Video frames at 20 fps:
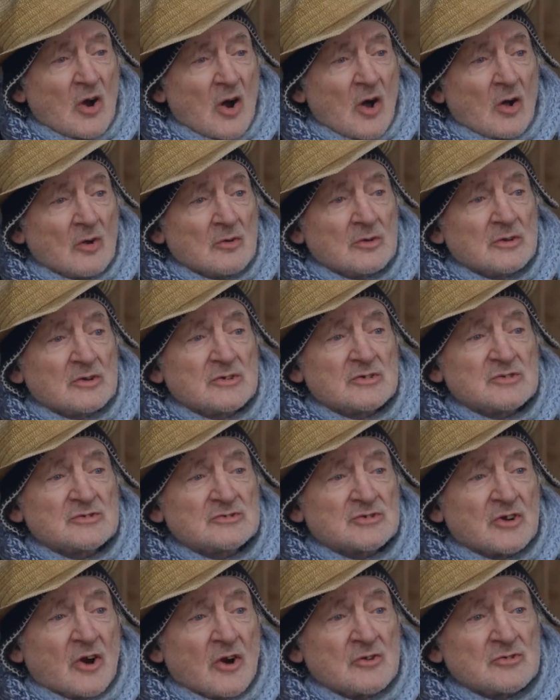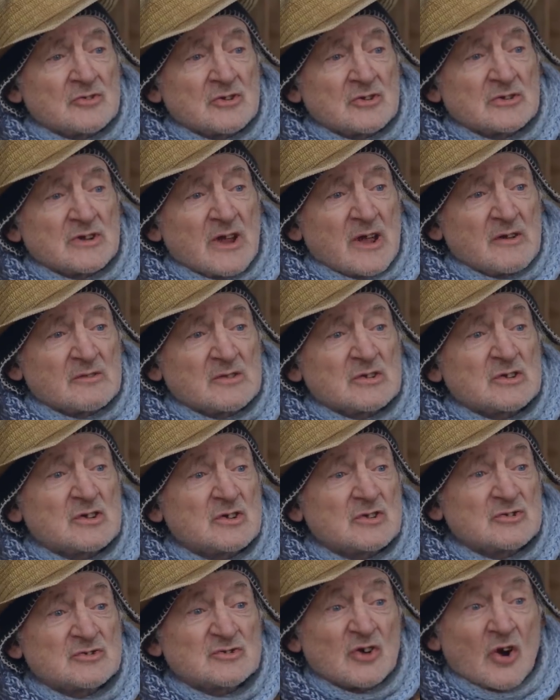called Sergeant Davis
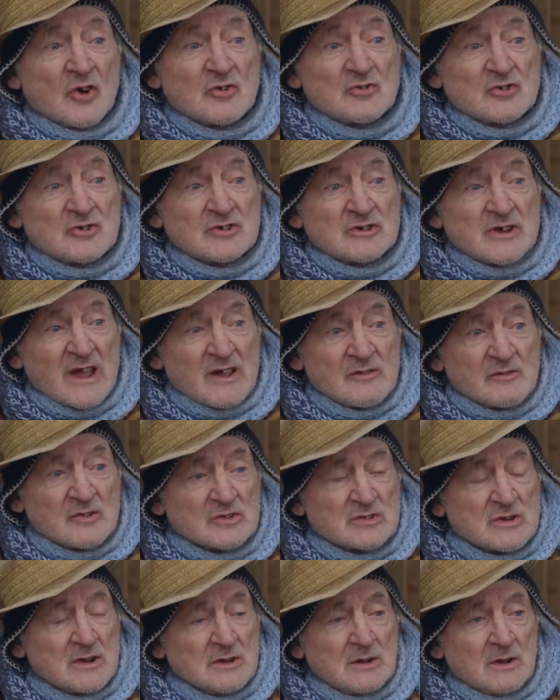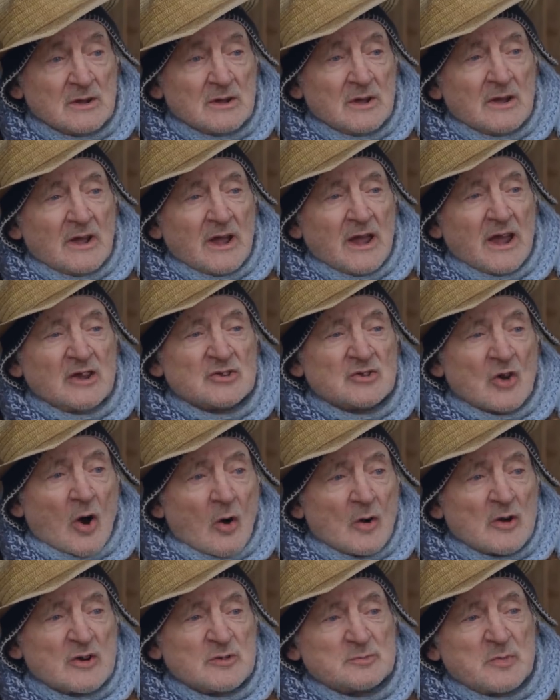Sergeant Davis. He's
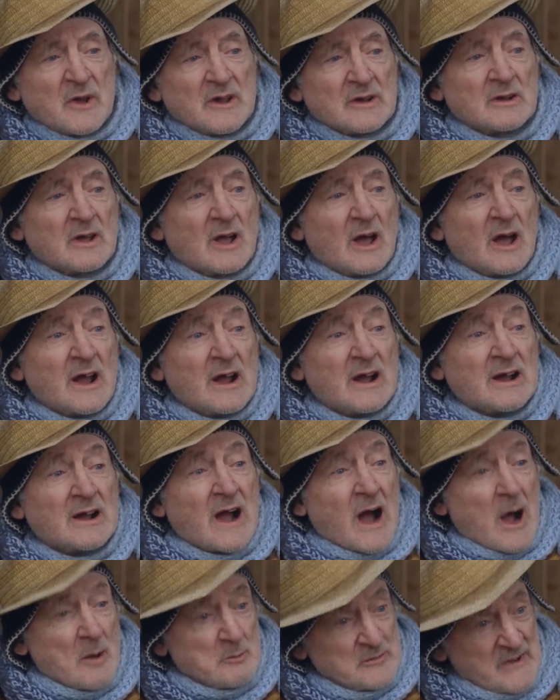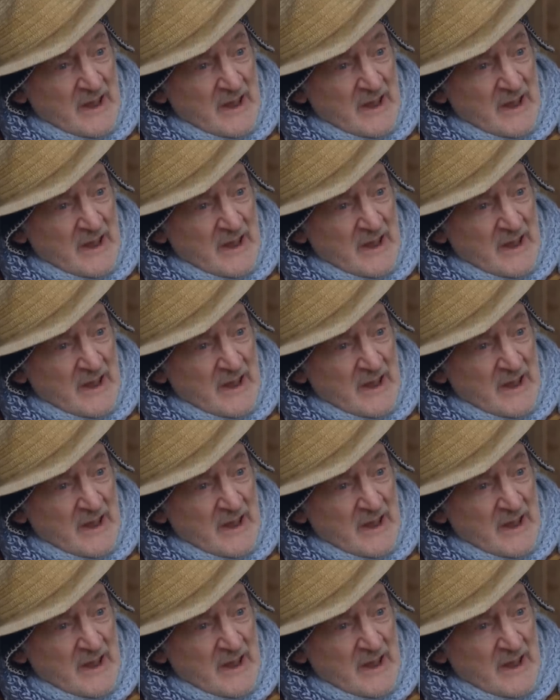always been Cop